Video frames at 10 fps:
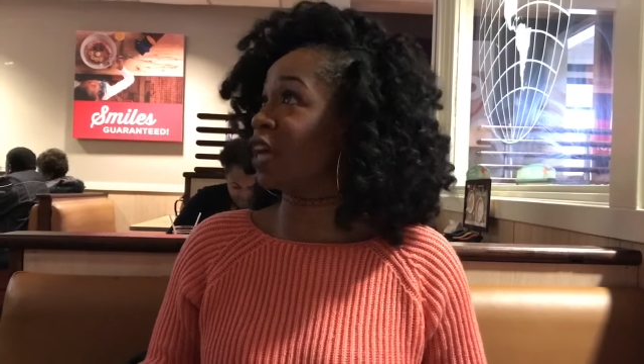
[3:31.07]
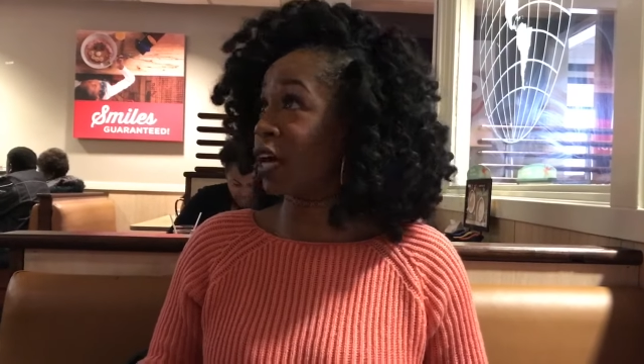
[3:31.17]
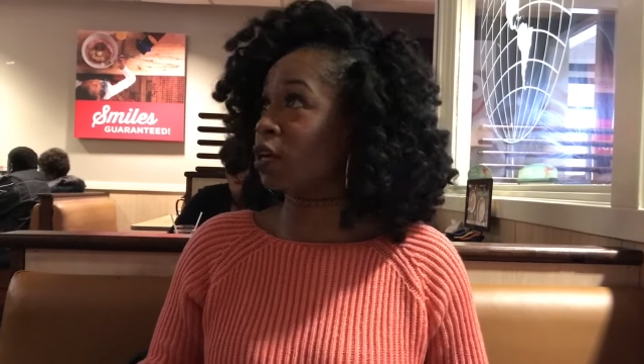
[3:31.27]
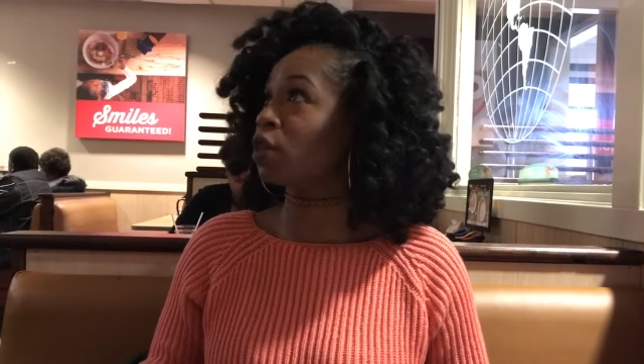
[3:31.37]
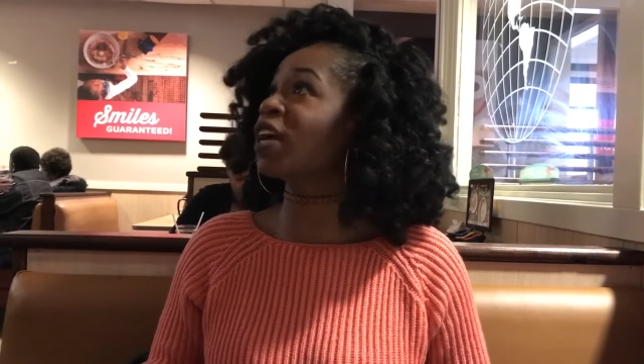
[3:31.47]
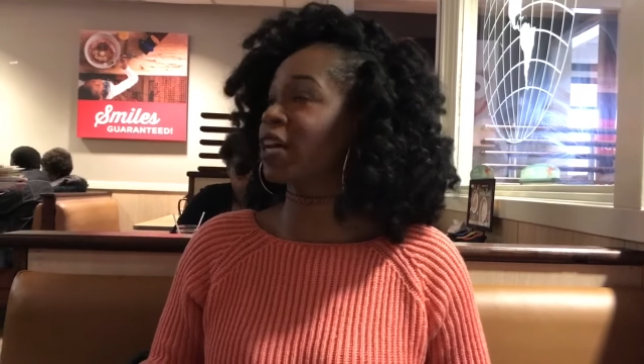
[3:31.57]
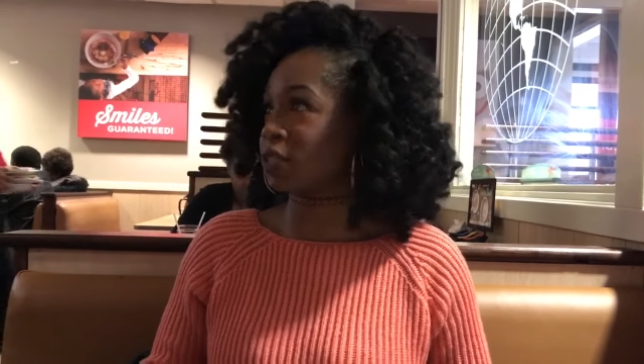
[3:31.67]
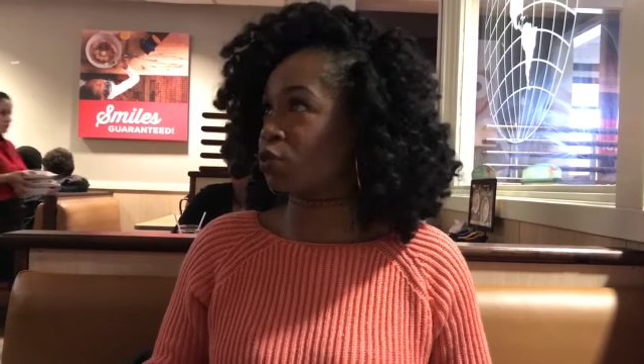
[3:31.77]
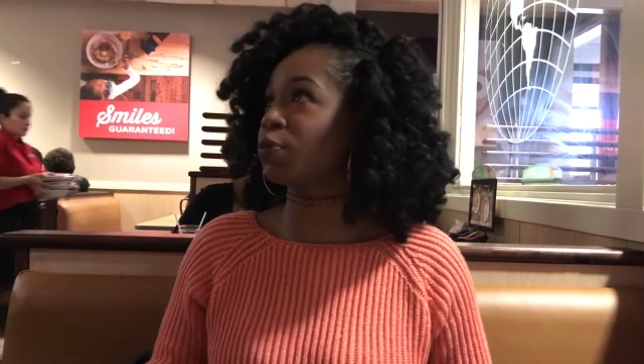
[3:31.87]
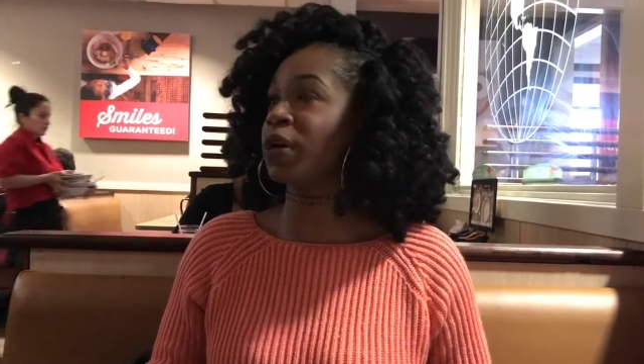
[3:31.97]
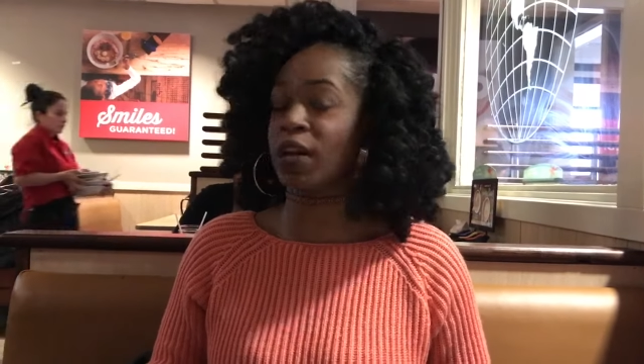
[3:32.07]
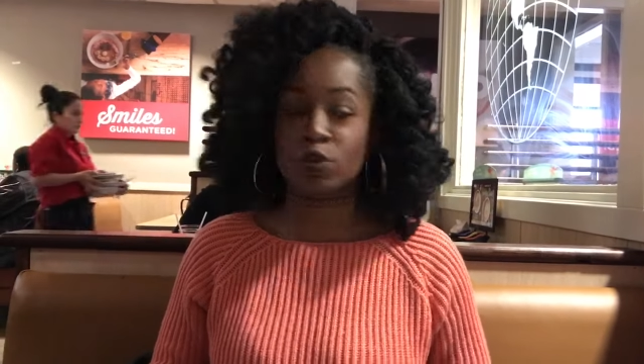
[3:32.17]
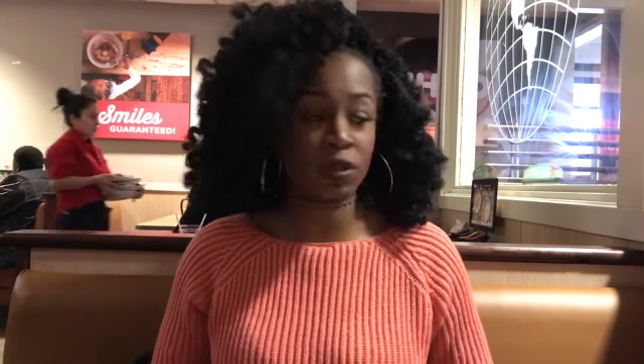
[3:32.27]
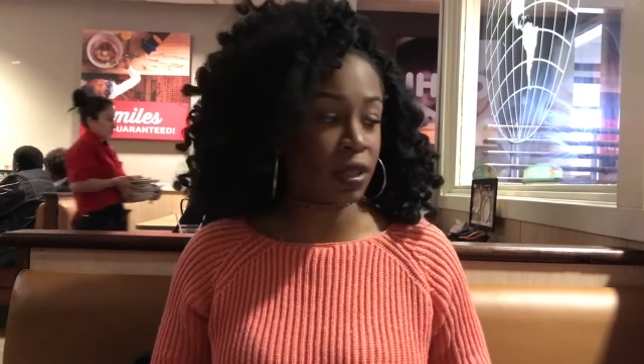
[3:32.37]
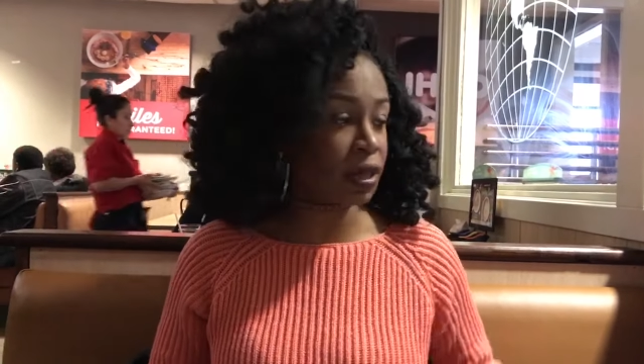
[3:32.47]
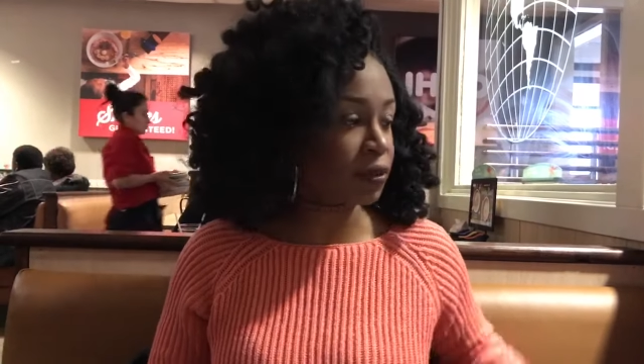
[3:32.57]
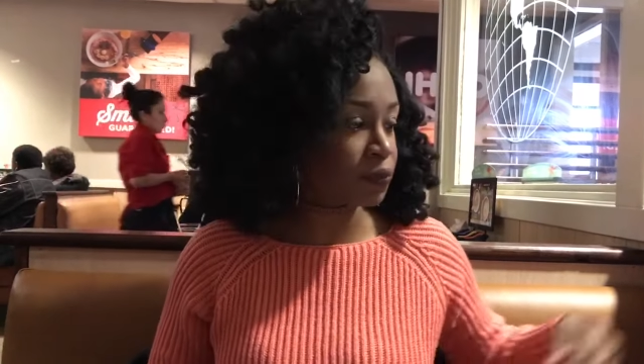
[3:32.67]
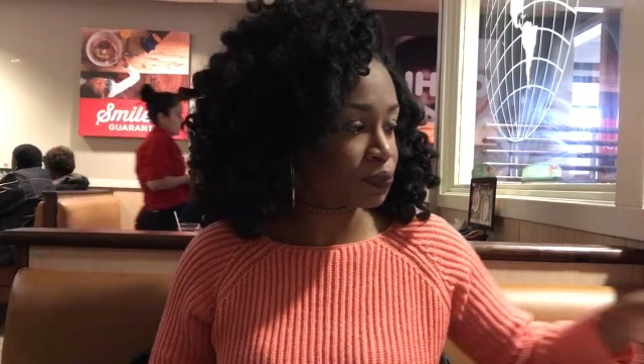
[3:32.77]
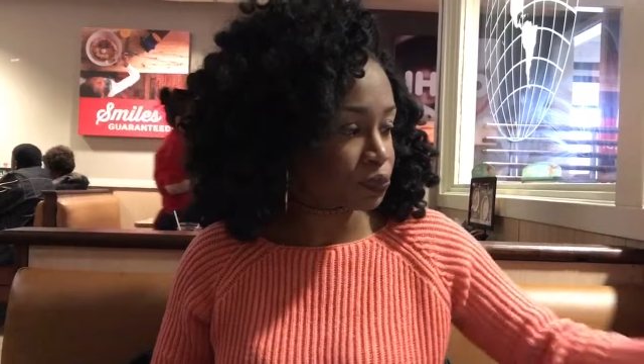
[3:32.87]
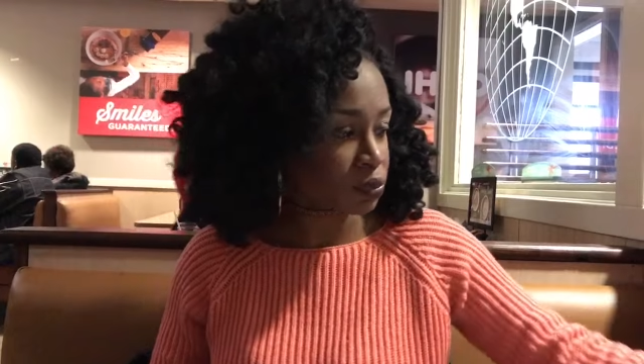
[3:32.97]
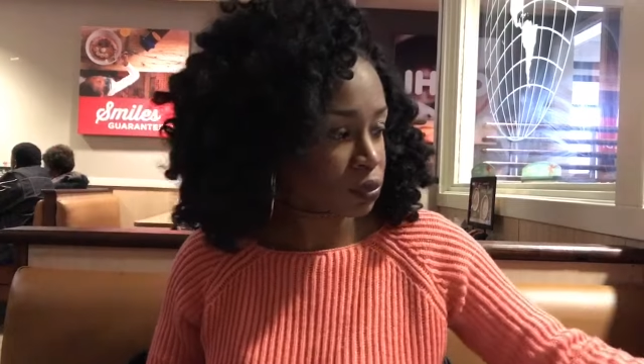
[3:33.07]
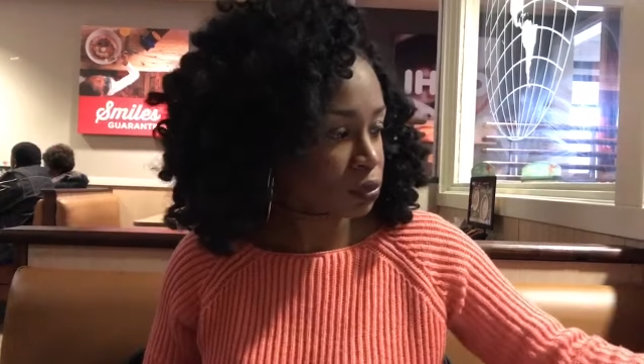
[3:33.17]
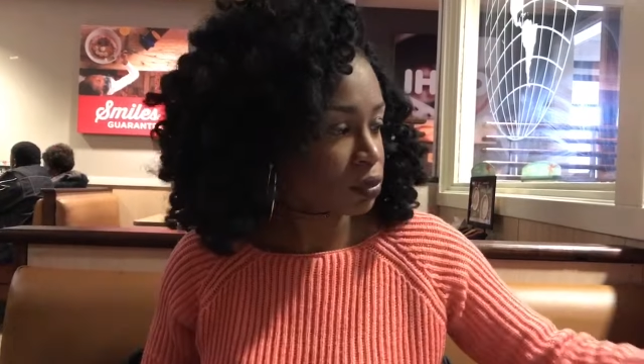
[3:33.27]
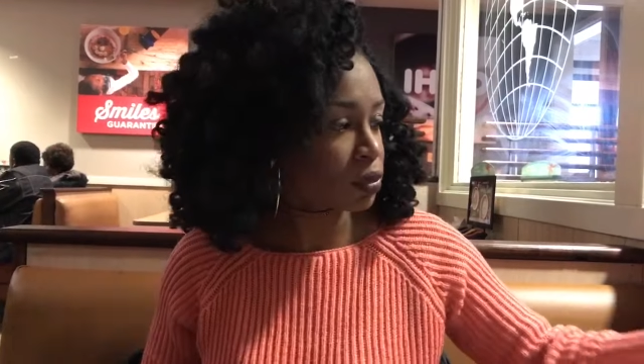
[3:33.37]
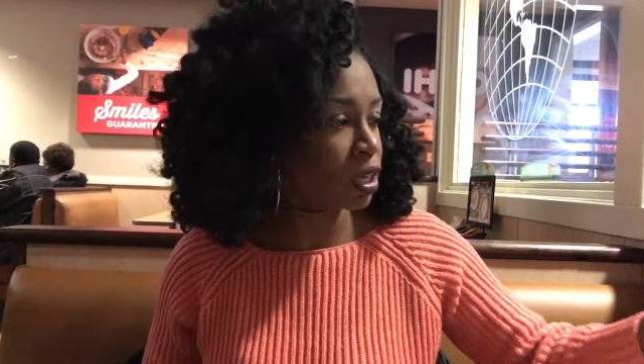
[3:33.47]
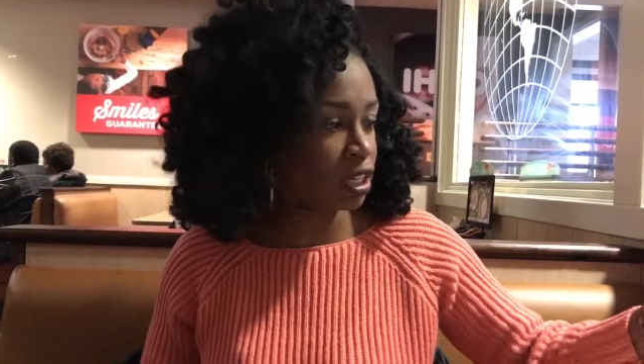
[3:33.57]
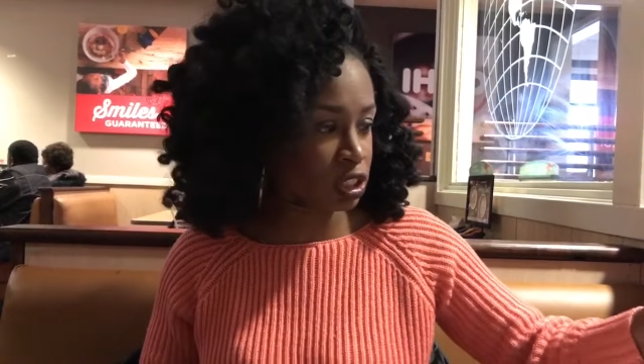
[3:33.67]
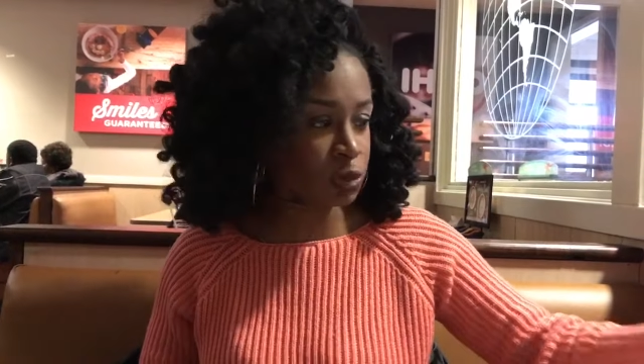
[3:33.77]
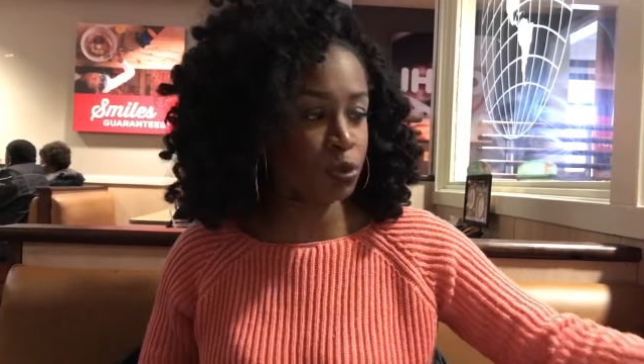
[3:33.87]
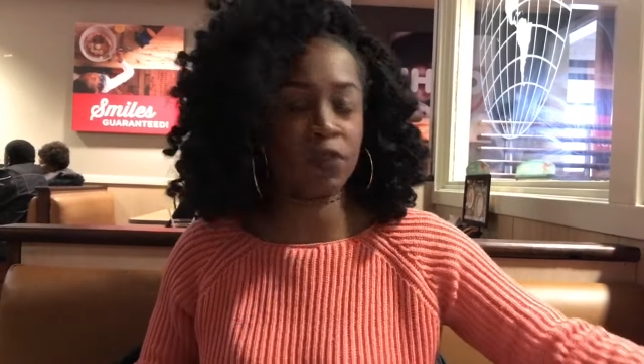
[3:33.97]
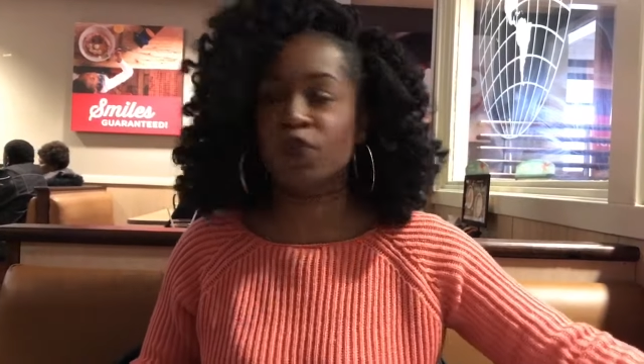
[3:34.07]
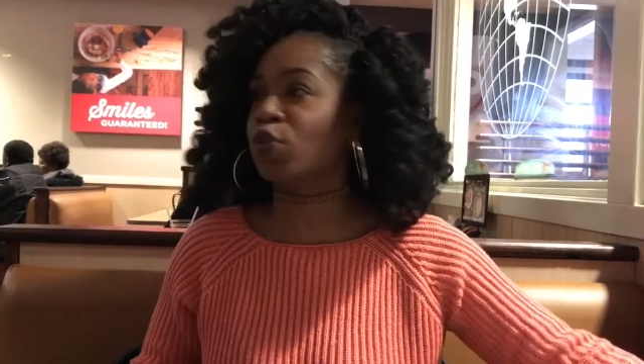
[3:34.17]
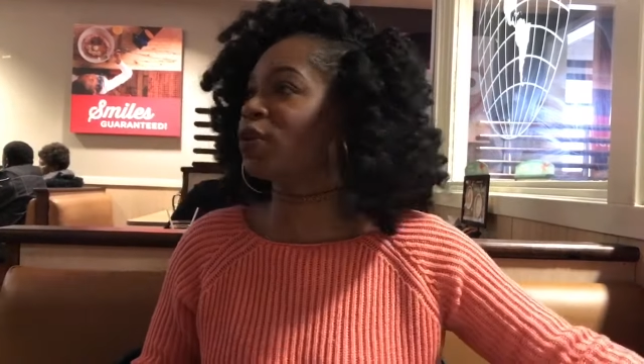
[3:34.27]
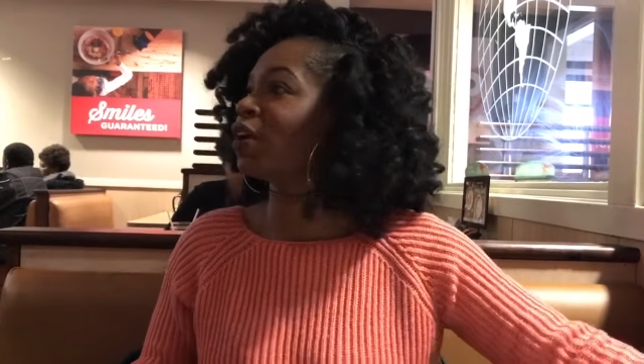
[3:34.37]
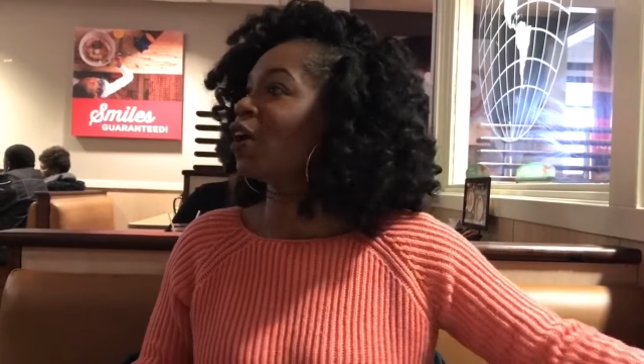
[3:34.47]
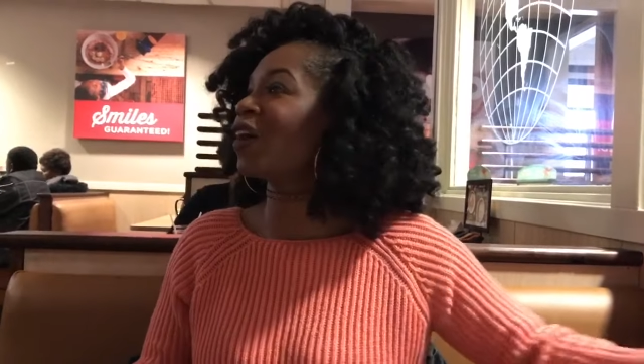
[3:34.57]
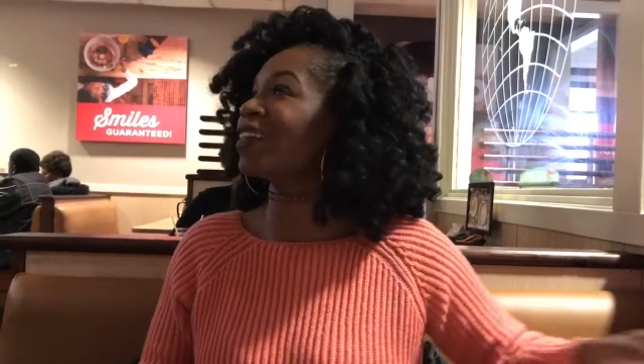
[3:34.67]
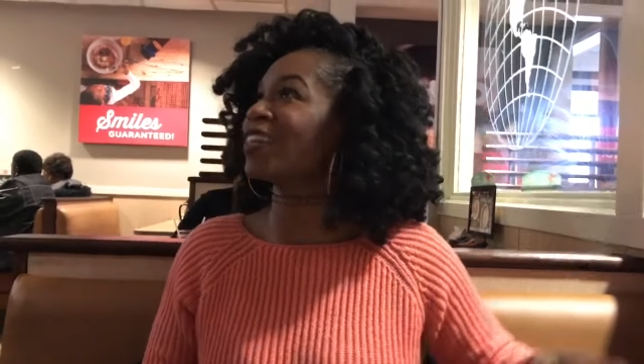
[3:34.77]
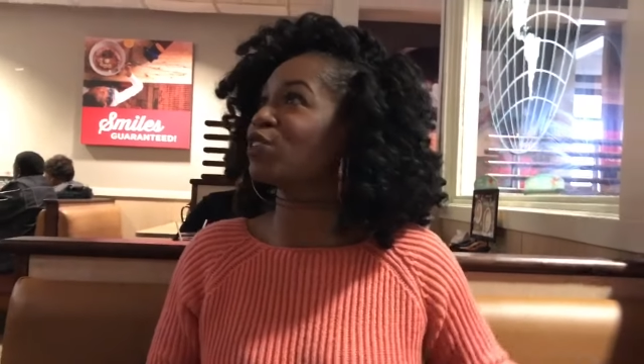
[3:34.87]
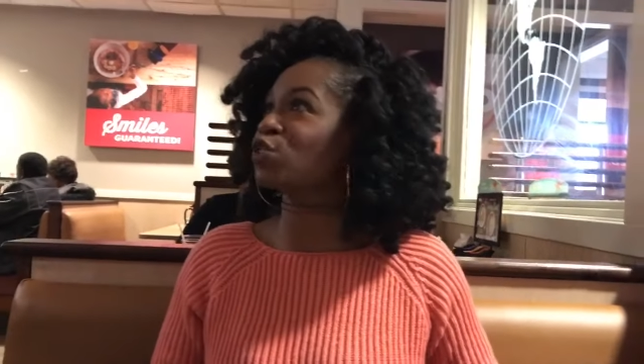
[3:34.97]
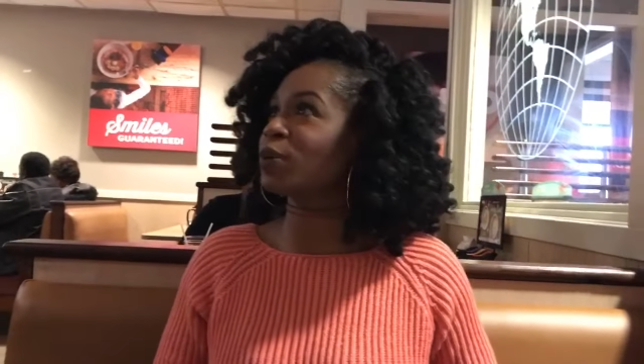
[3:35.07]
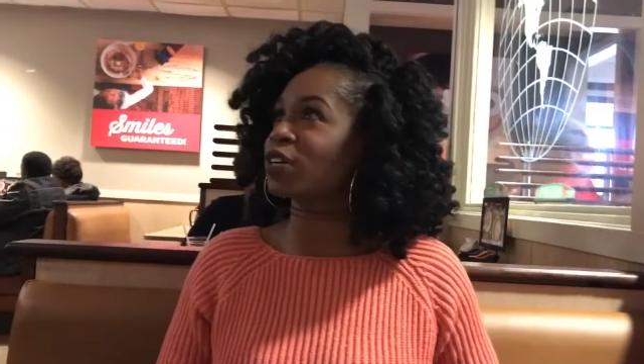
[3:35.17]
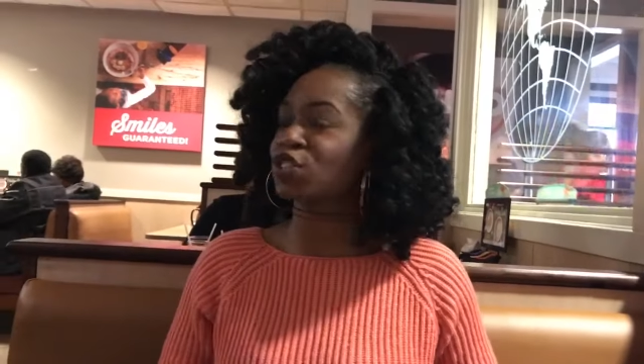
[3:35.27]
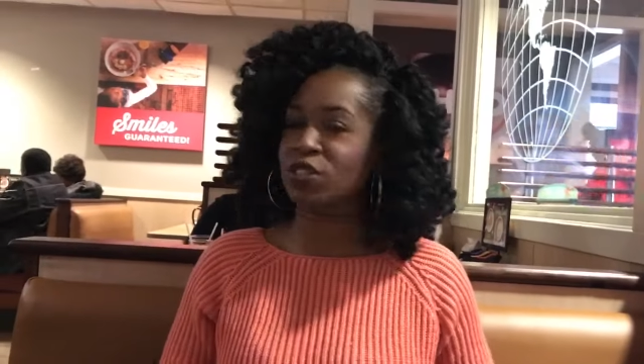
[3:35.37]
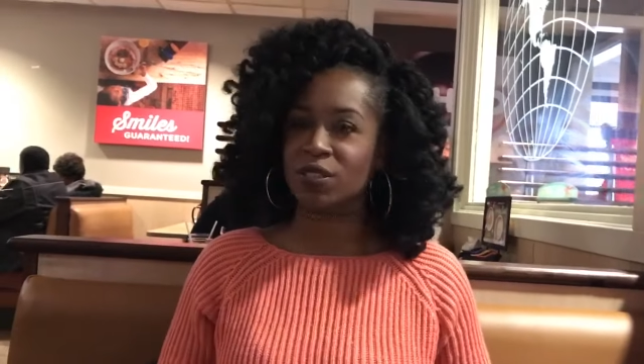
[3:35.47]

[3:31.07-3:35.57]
Yeah. Yes. Three pancakes with that. And this is pretty cool. Okay, thank you so much.